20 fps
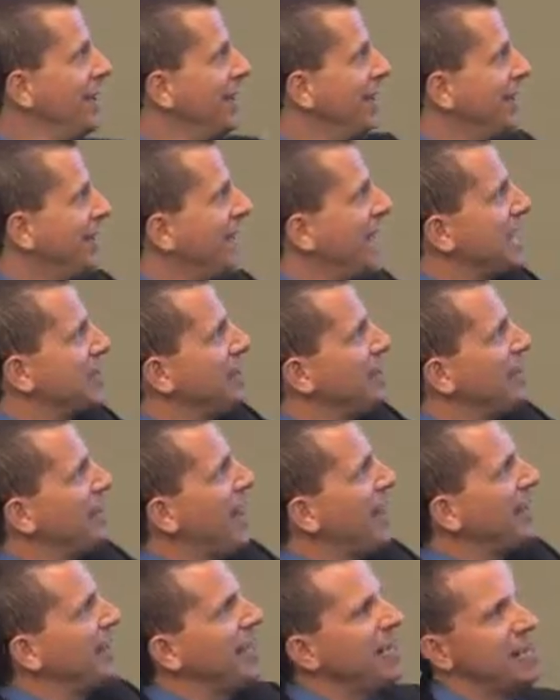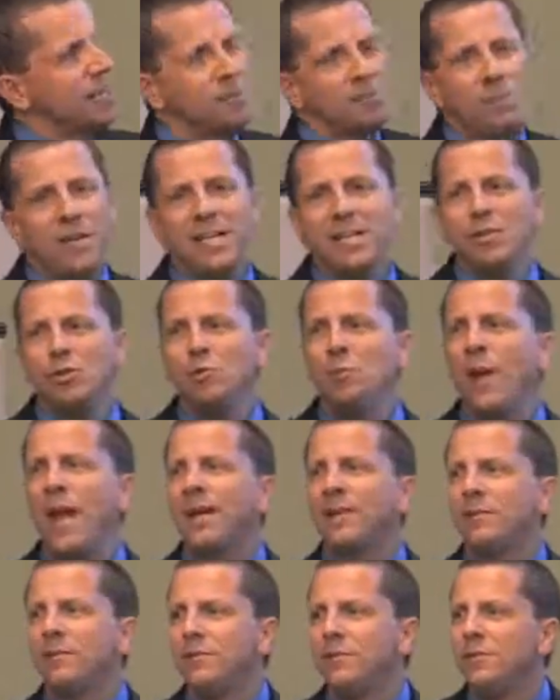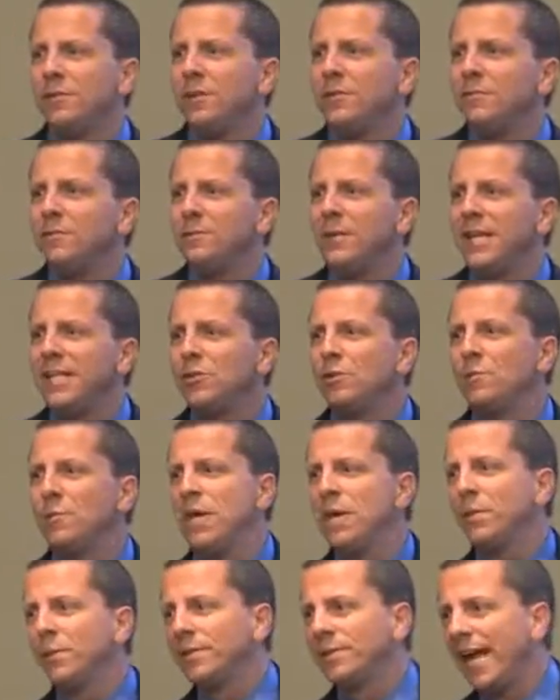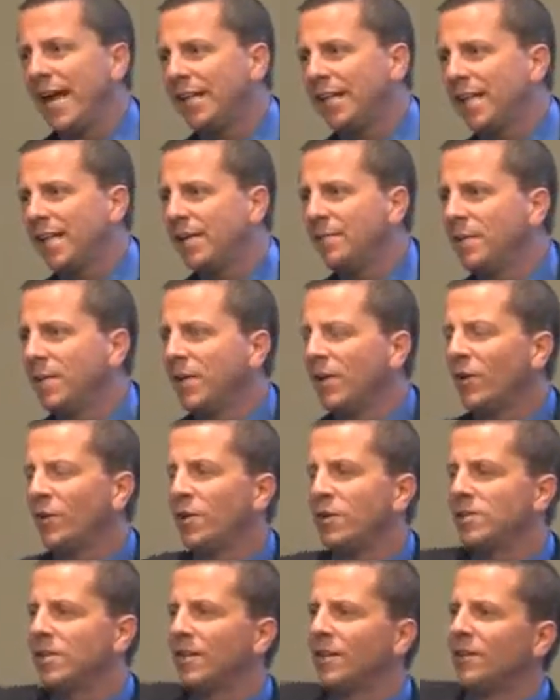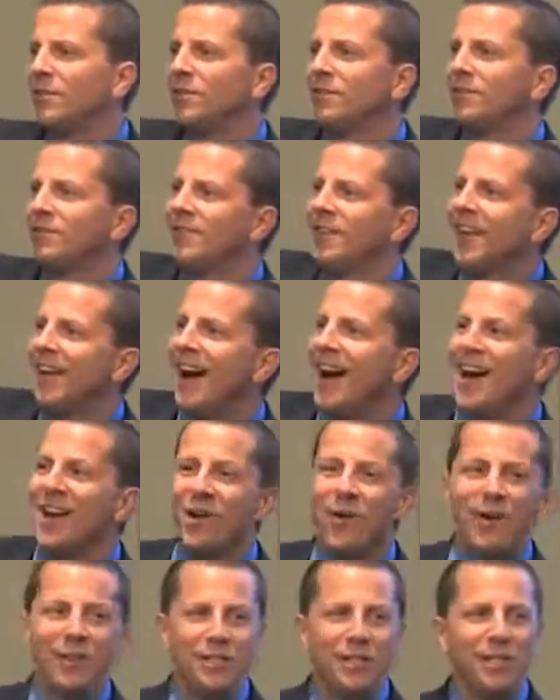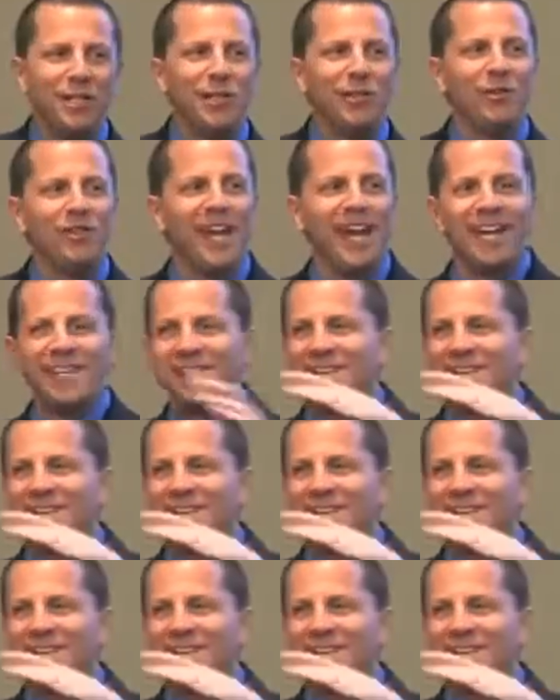Last but not least, meet new people daily. There's a little, I don't want you to do that because